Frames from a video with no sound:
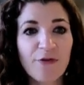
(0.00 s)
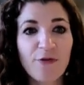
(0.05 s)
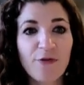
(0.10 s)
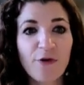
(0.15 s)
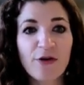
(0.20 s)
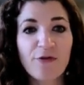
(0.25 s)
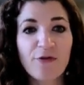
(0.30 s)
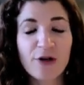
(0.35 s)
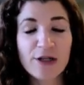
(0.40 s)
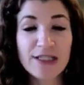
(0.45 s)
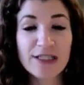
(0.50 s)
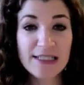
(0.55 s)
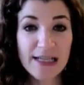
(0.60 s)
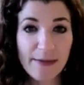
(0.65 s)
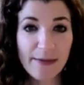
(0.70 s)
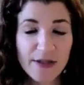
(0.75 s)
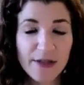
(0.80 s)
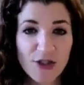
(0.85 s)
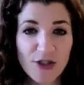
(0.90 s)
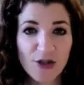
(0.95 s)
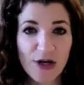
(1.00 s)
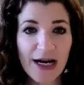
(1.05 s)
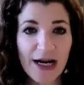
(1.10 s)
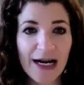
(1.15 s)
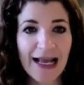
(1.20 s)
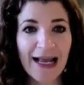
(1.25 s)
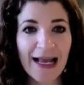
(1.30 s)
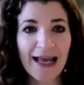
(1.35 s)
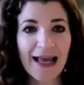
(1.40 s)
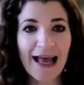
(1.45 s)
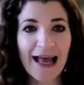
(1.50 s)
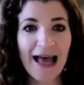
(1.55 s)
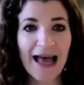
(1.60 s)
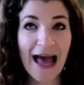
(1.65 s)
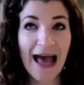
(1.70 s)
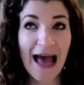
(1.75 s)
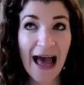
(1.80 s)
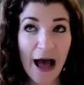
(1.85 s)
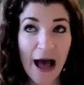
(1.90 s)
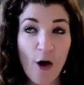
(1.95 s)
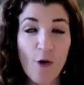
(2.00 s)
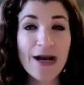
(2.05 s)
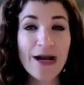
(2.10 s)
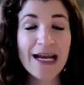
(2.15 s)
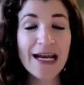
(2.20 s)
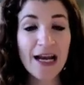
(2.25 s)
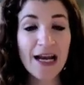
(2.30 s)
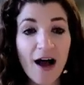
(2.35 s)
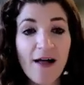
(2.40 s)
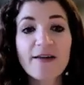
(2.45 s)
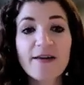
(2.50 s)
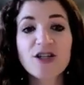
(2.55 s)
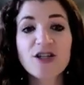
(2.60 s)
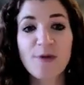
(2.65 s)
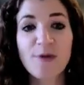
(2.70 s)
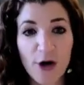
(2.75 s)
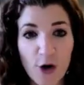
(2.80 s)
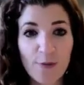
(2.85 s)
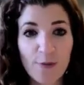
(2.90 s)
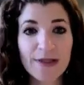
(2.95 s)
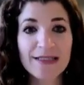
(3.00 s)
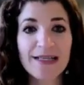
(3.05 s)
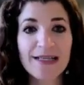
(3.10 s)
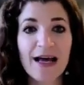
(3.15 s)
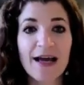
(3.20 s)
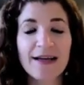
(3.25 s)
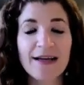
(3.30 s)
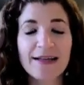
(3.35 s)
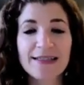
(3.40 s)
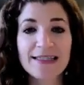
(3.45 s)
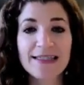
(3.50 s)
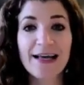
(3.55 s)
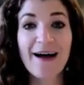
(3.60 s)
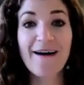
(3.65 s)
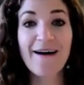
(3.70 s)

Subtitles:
for demonstrating how knowledge about open science